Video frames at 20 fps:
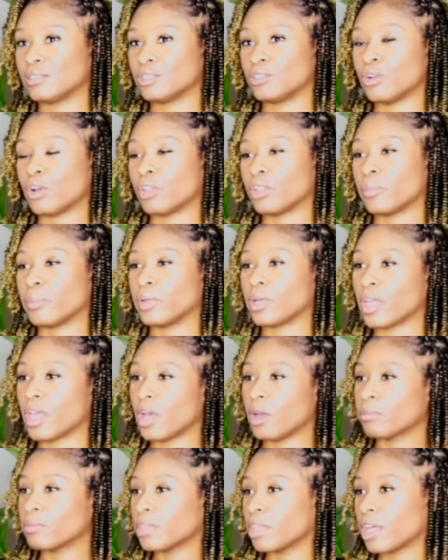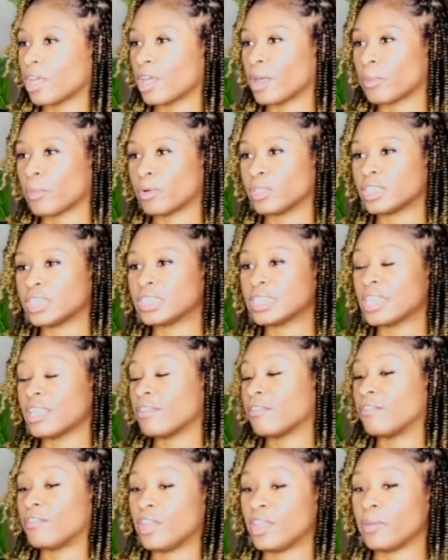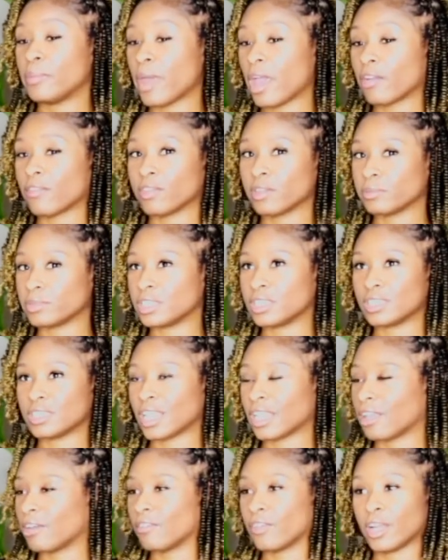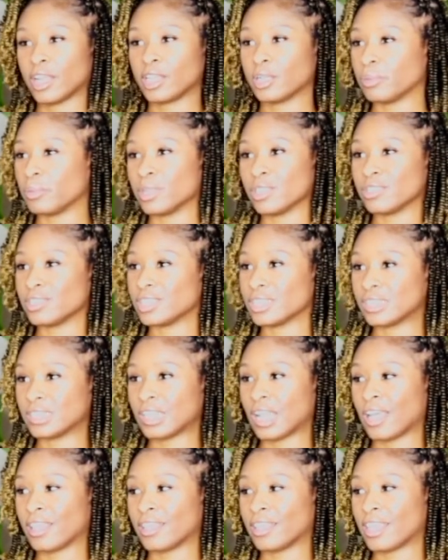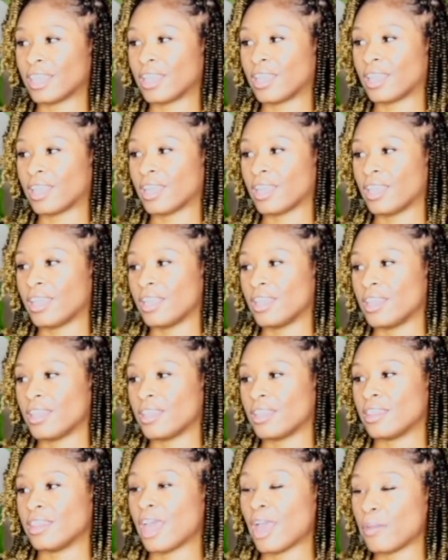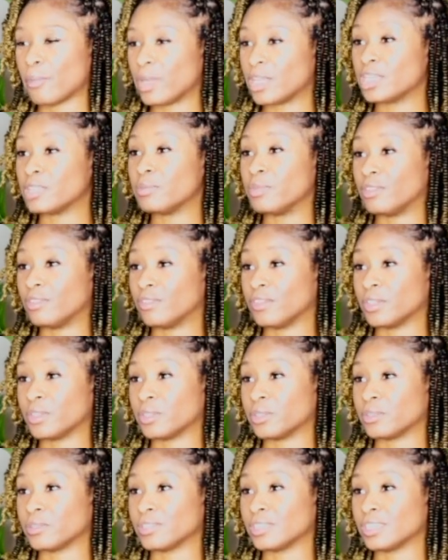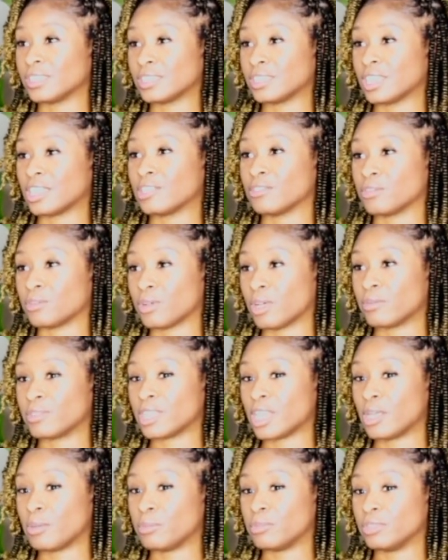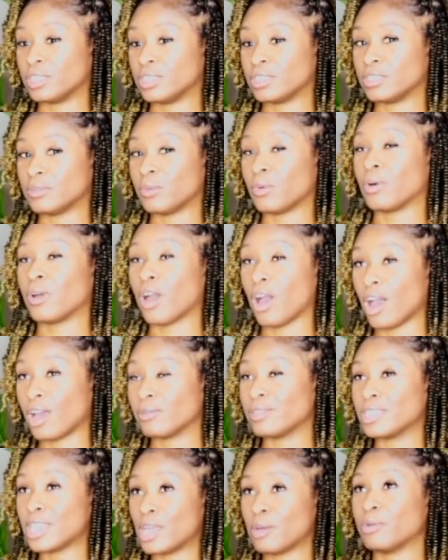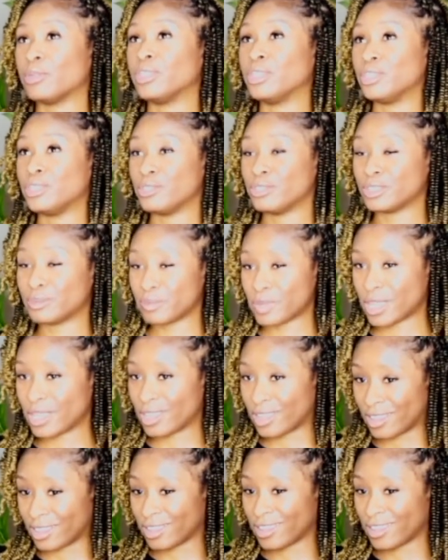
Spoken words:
the book helped them, or just getting feedback from just like a random person, I think that makes me feel successful. God was able to use me.